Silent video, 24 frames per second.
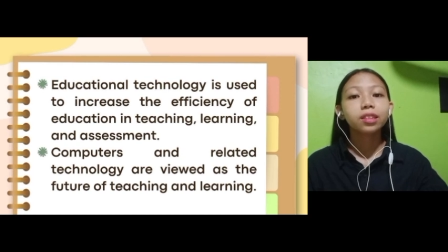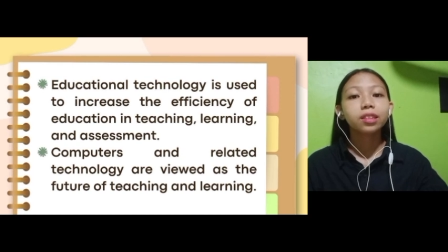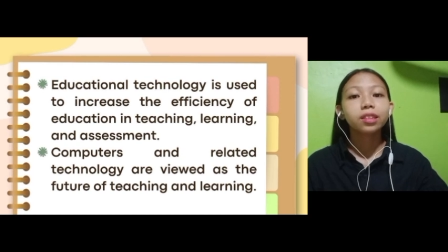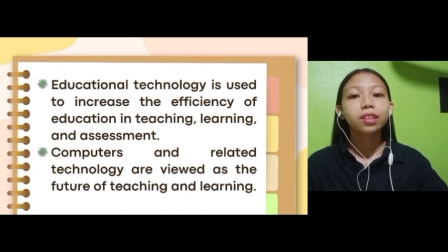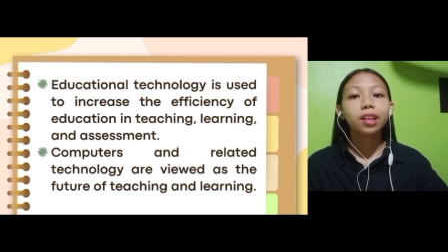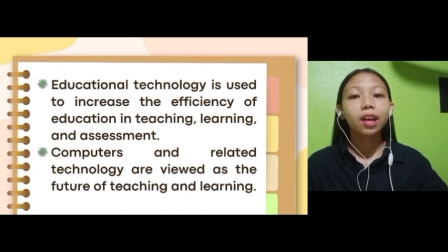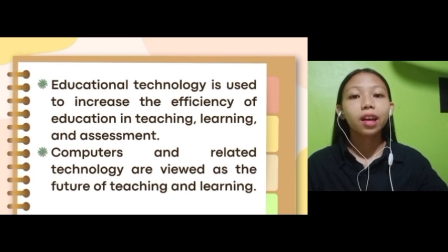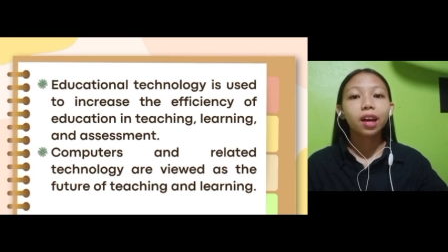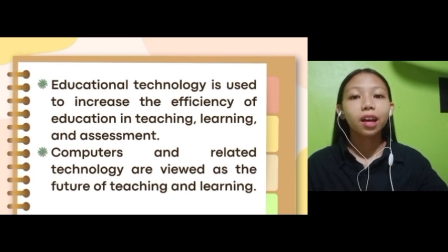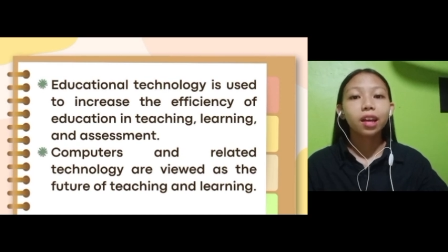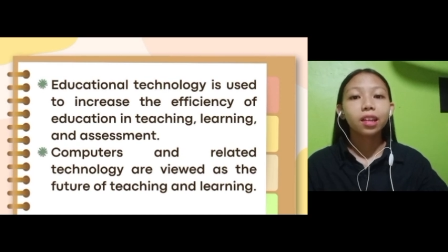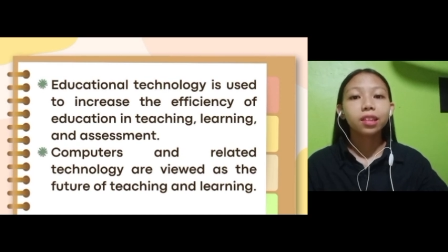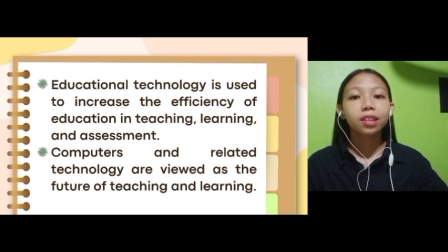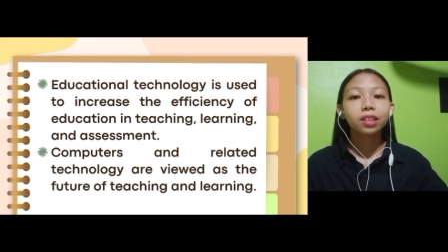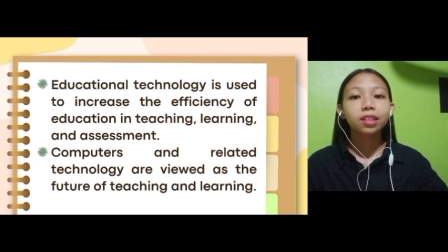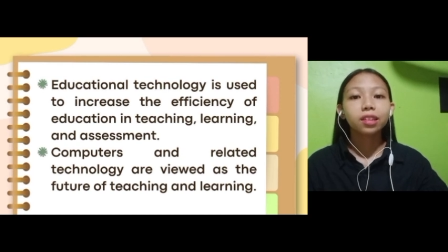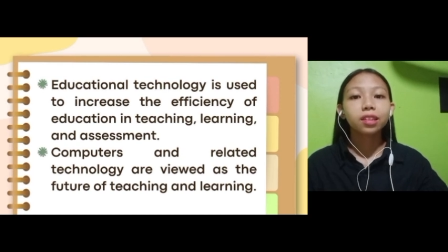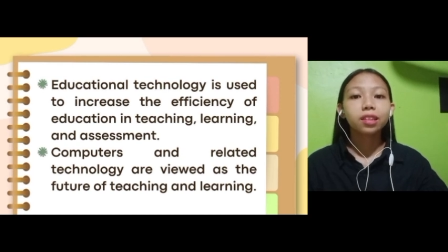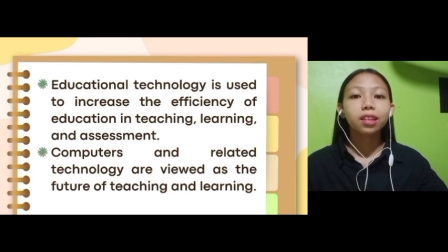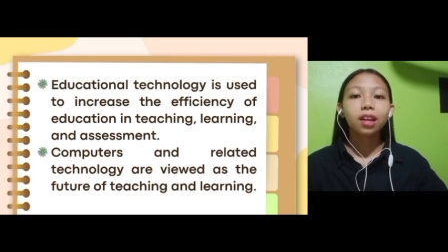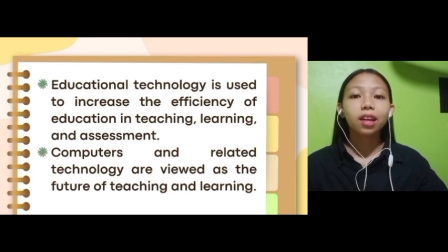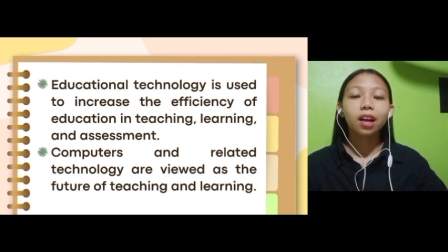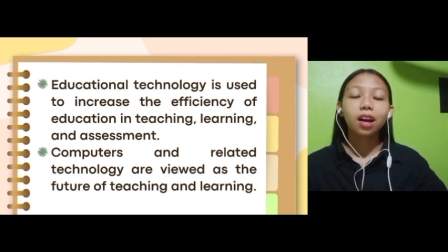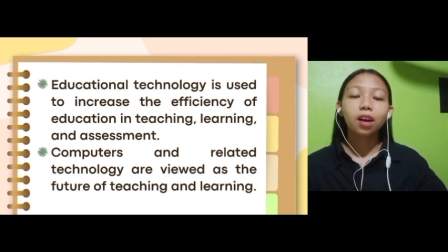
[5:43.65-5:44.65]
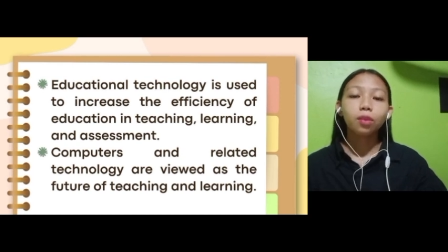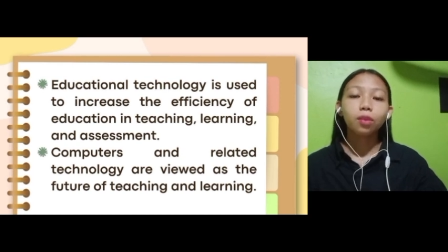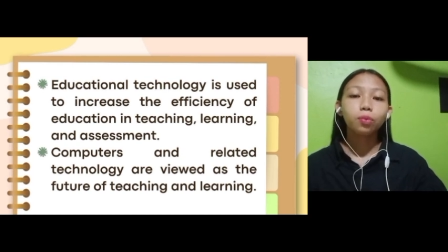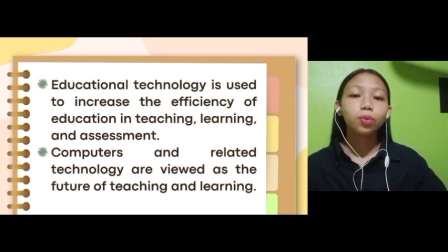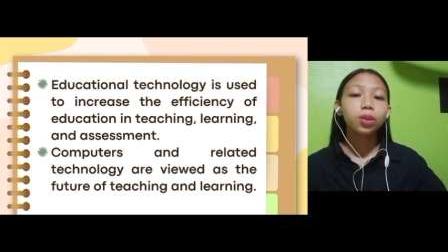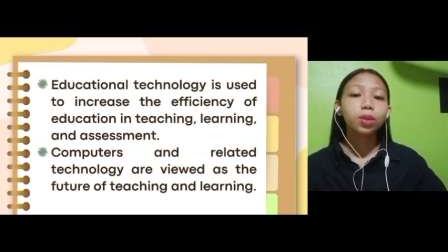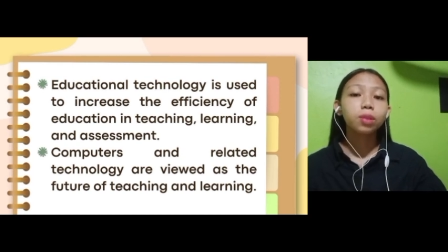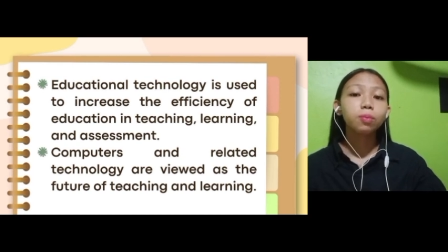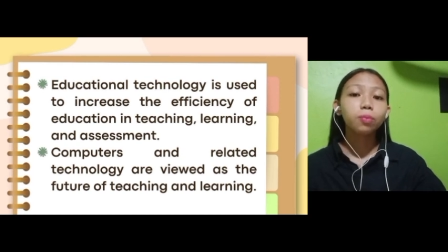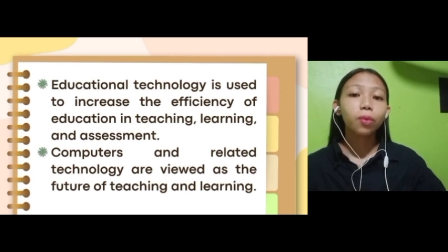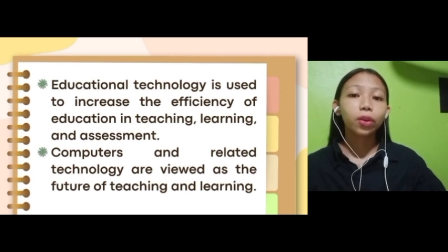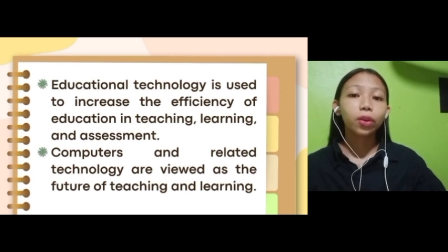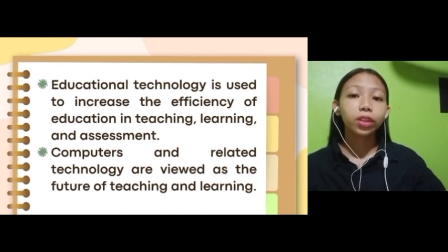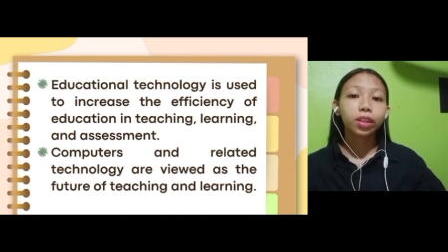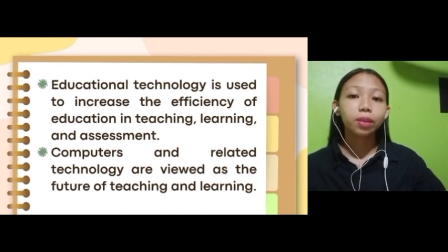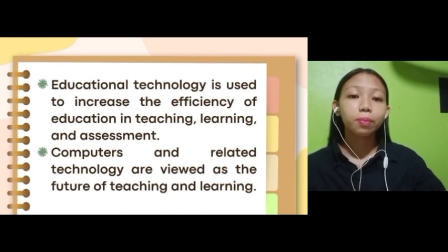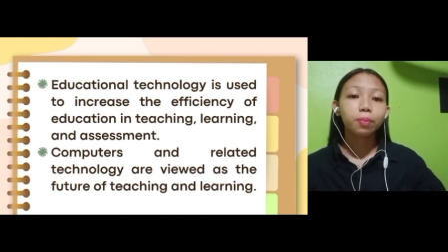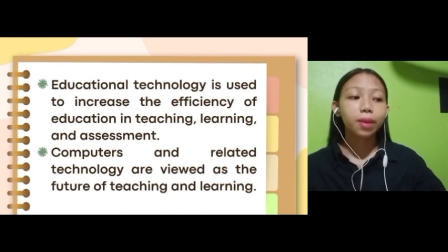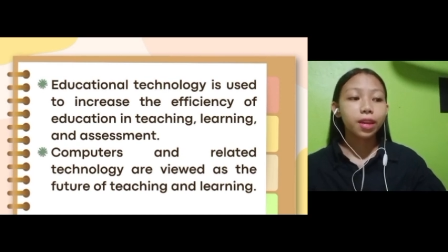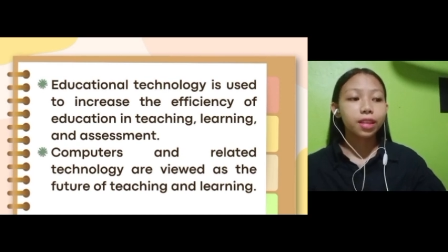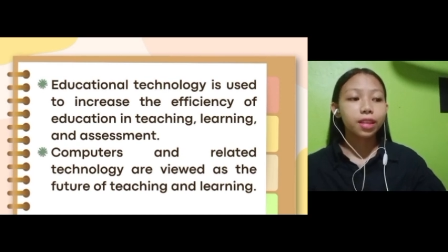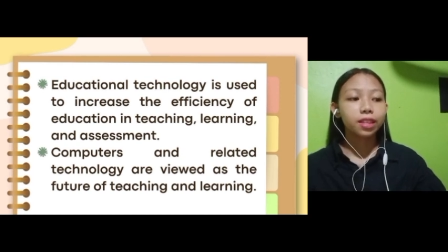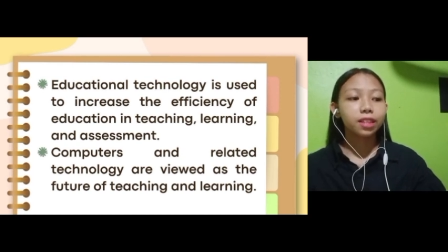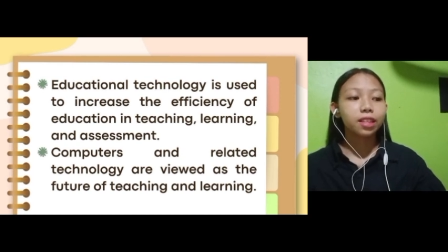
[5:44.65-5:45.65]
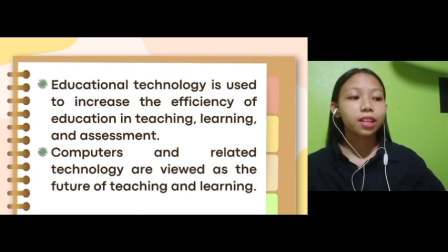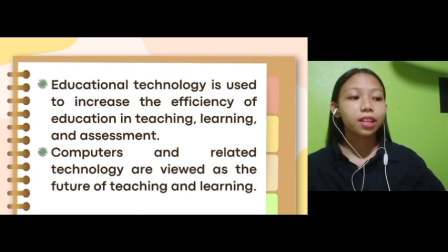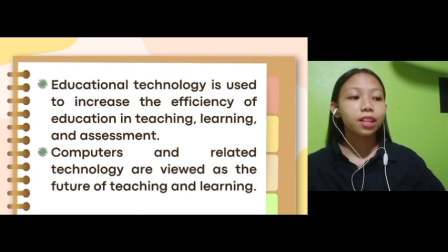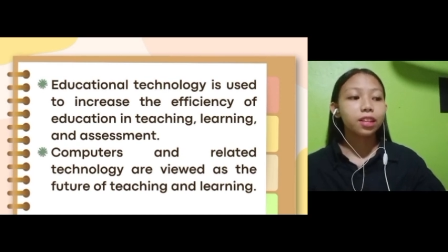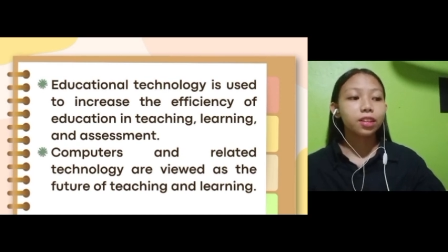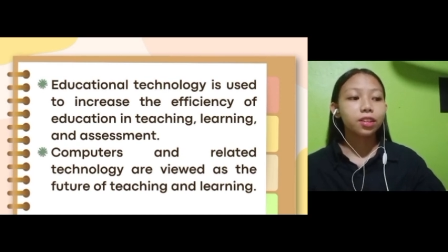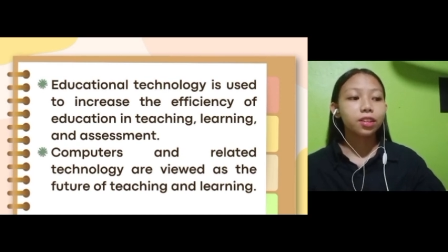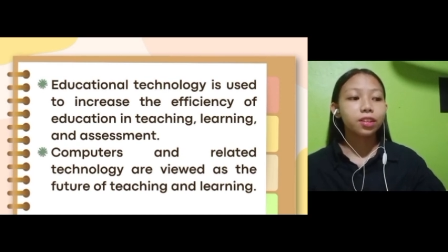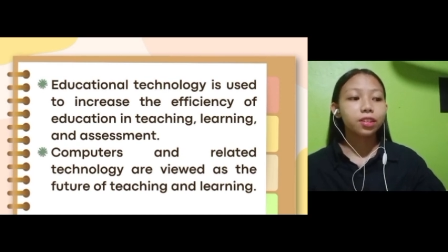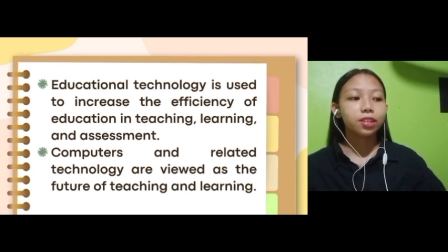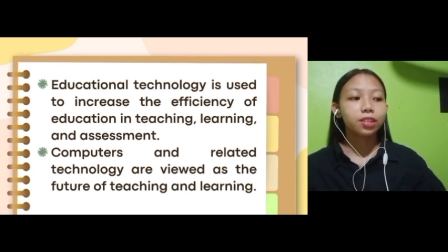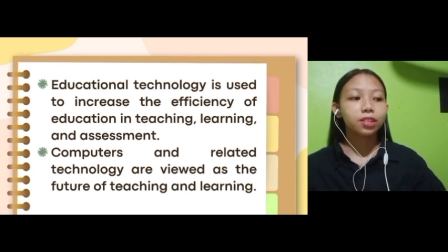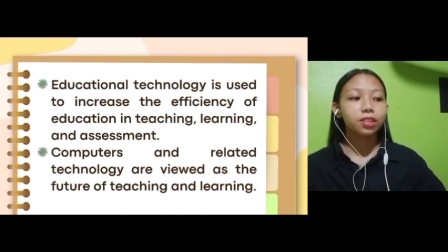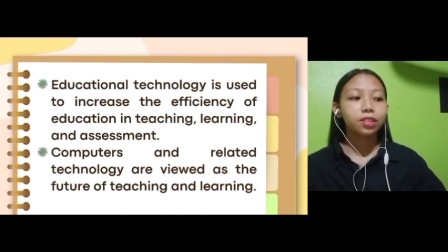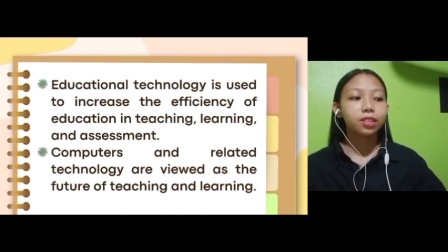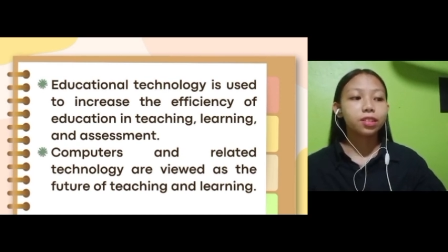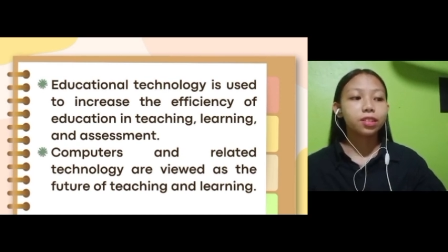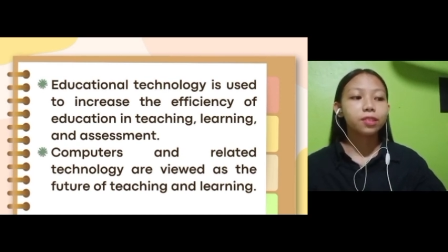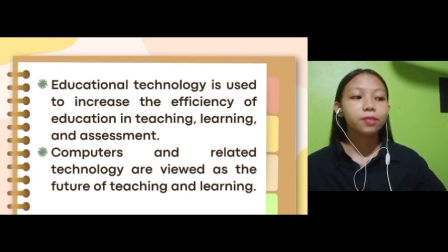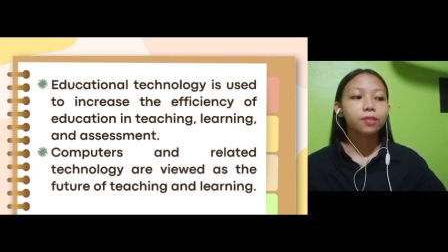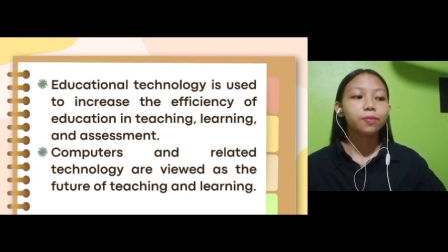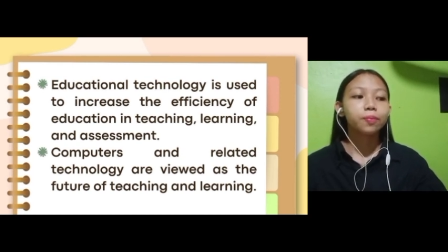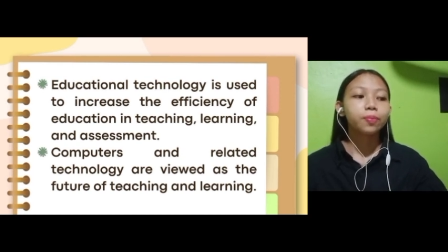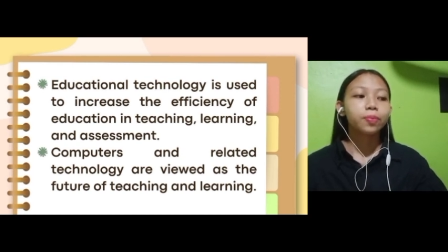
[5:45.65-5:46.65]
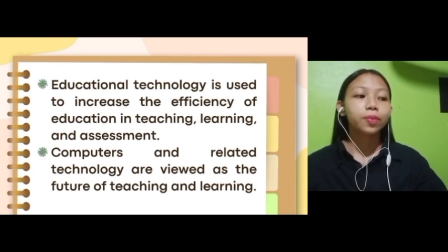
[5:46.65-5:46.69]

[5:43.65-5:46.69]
that will motivate the learners.